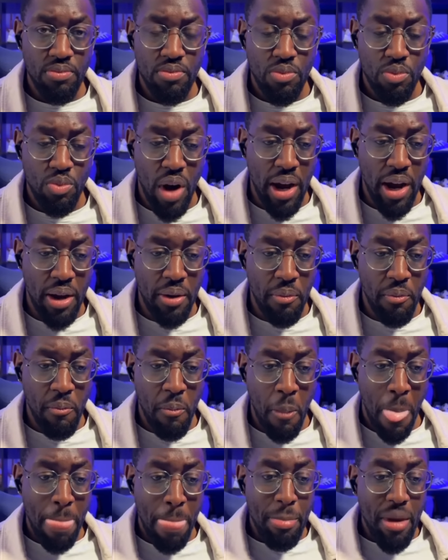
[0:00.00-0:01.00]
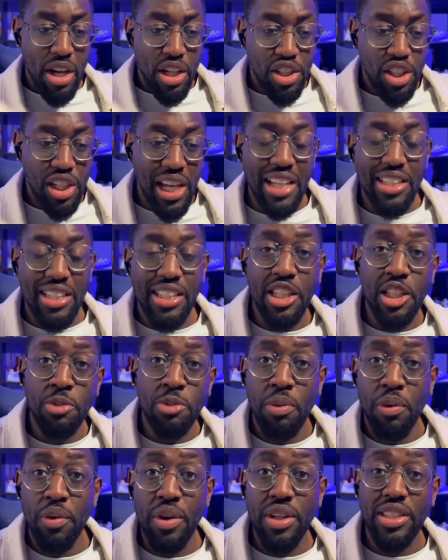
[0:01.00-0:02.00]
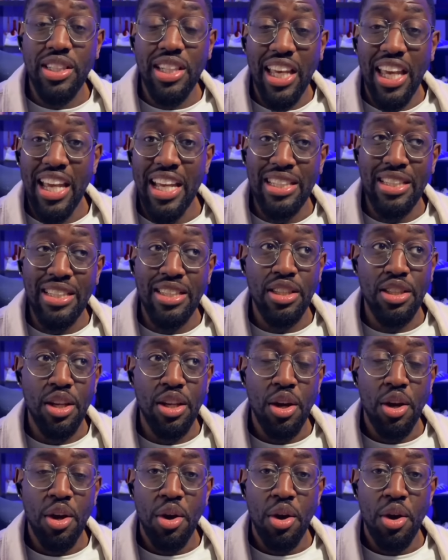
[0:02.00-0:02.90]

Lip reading: Right? She has experienced kids